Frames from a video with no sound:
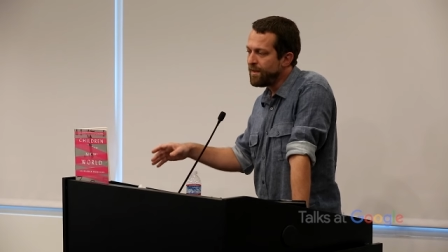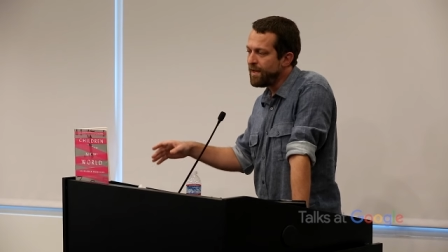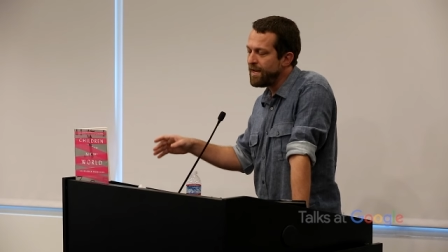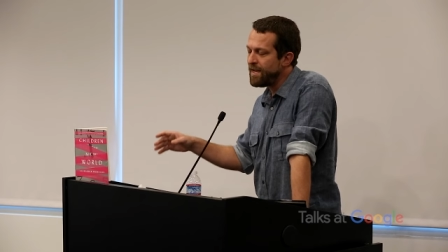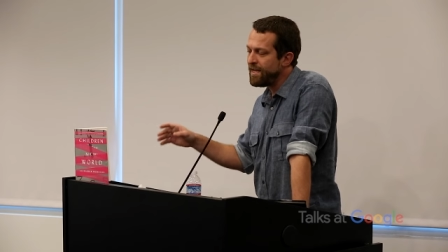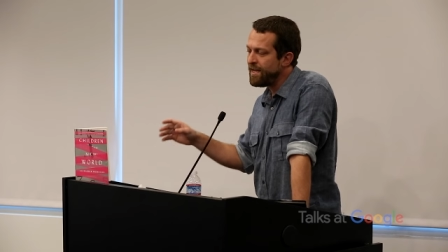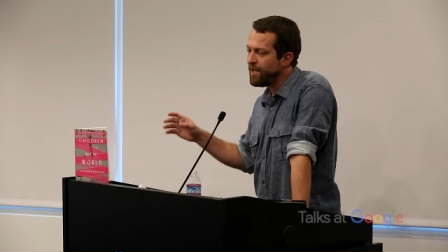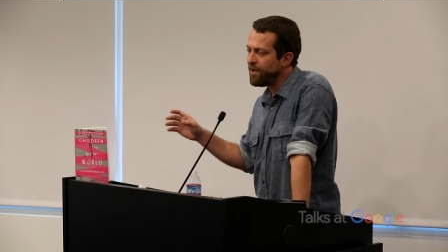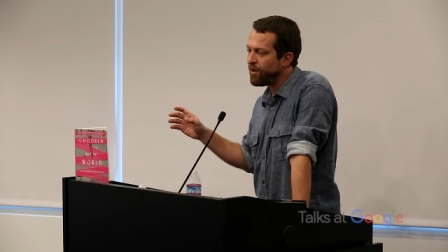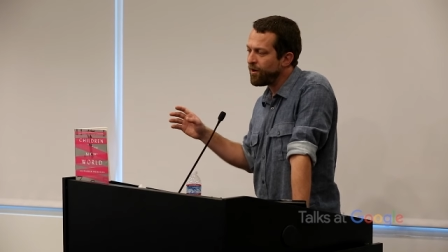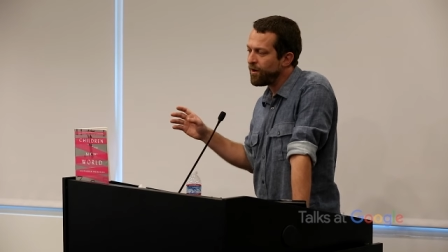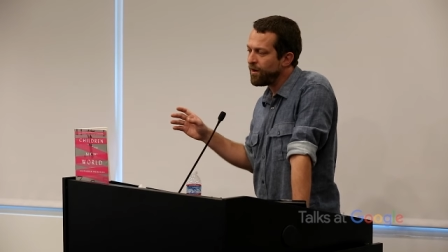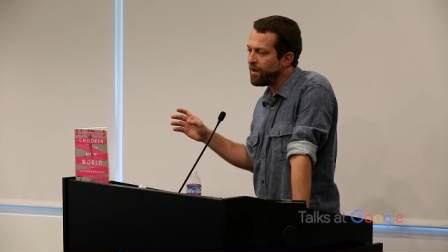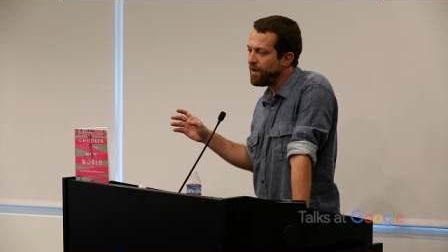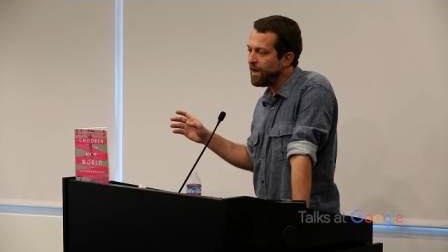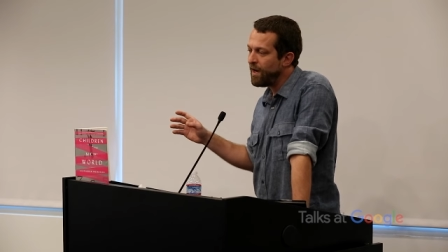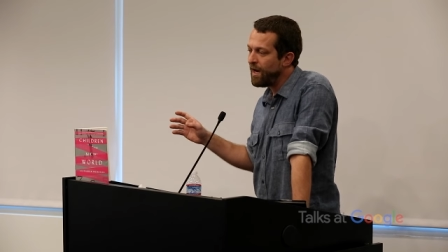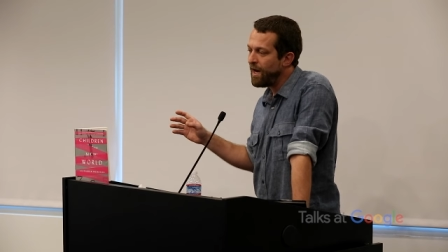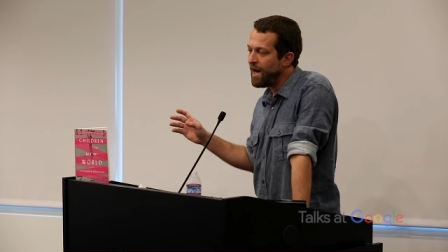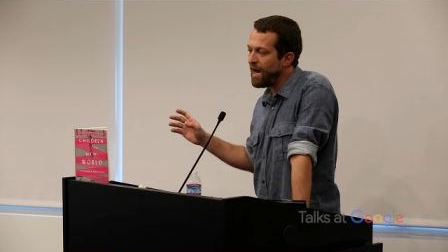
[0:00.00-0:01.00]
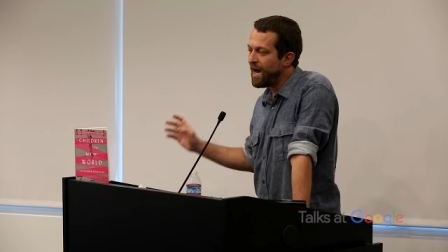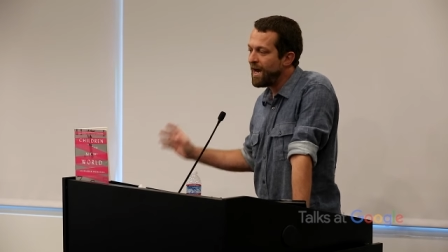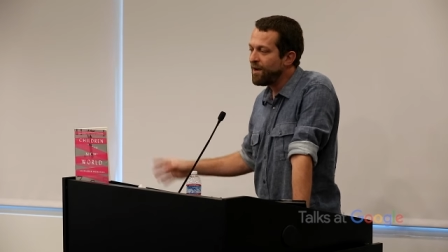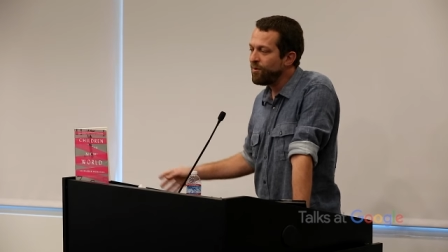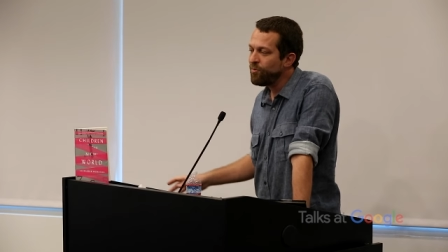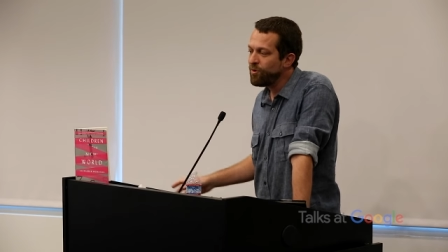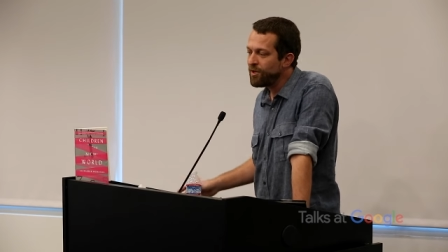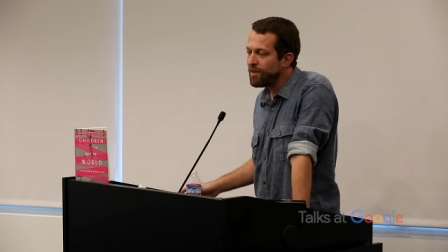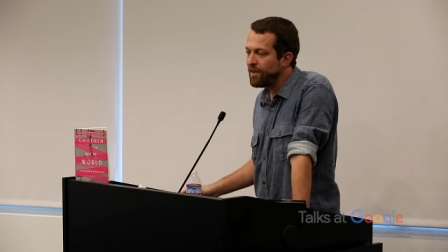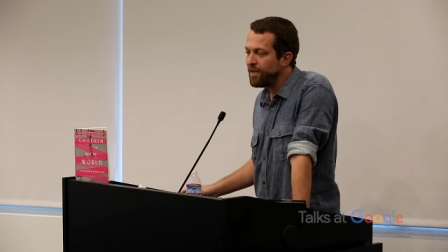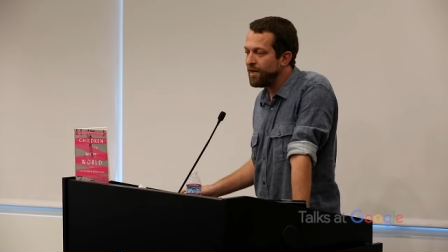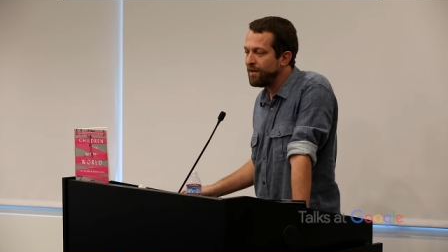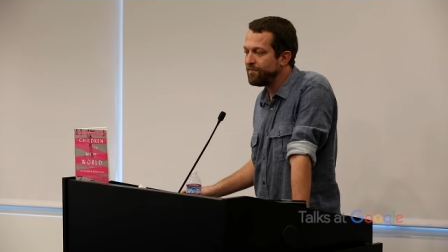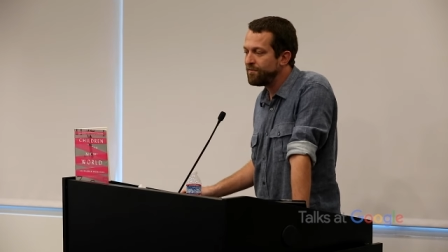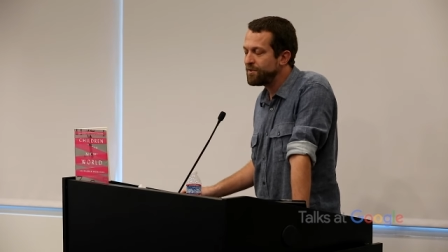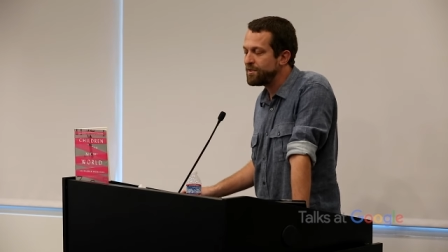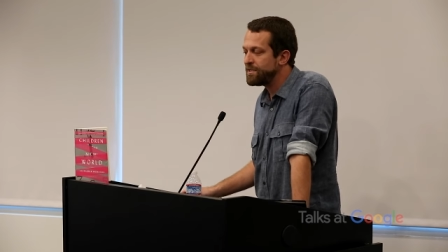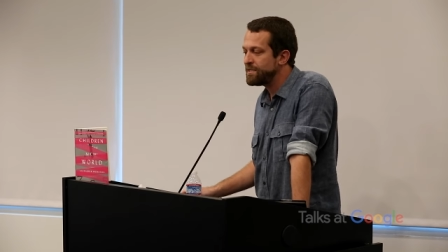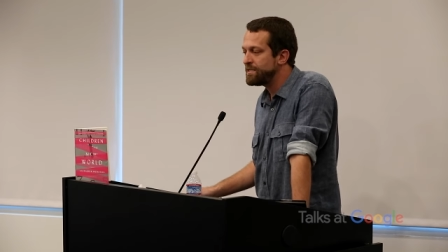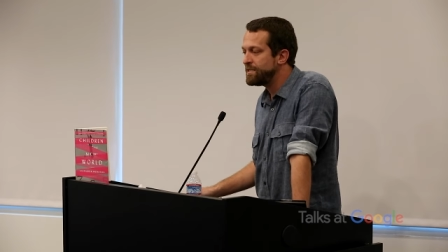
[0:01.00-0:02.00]
in here i would love
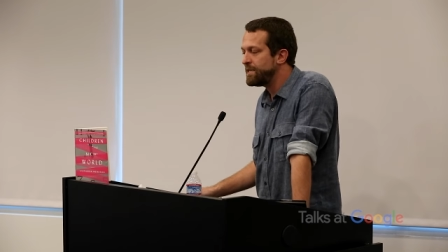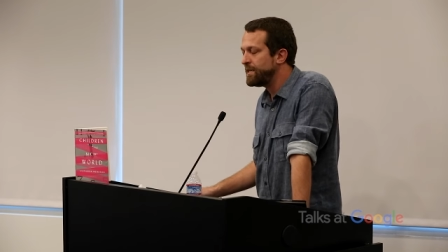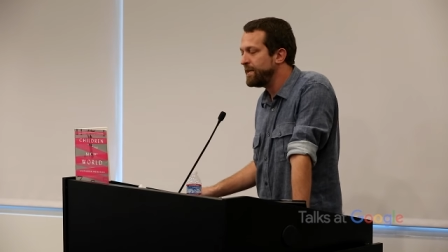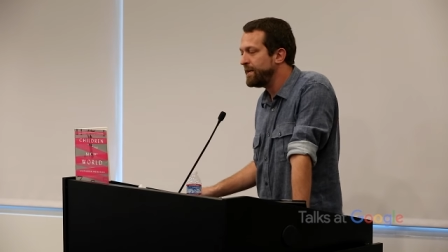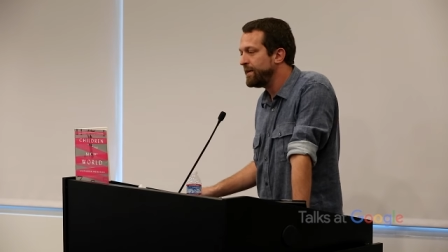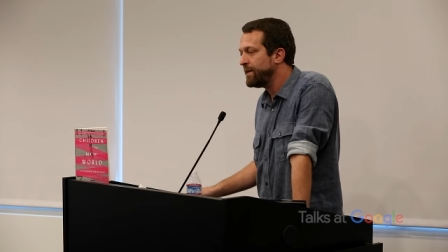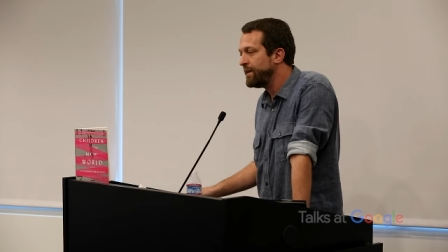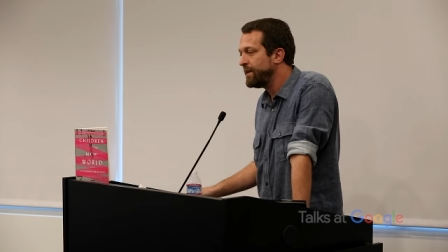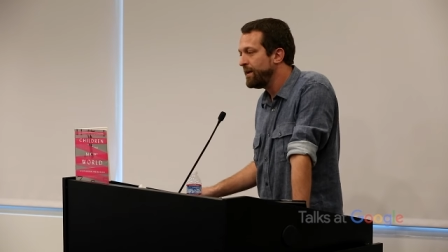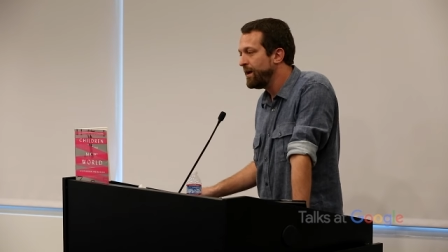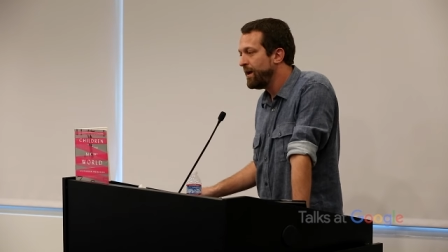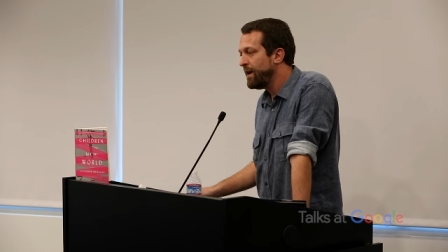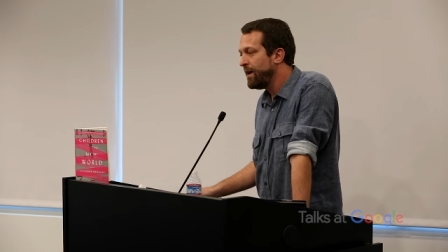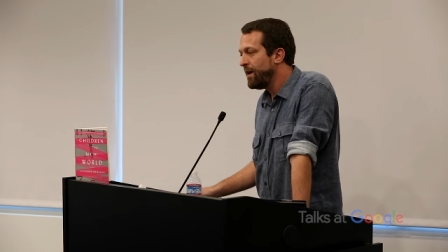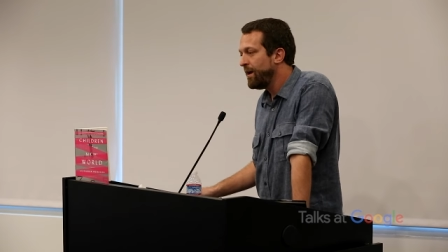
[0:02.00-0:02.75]
to see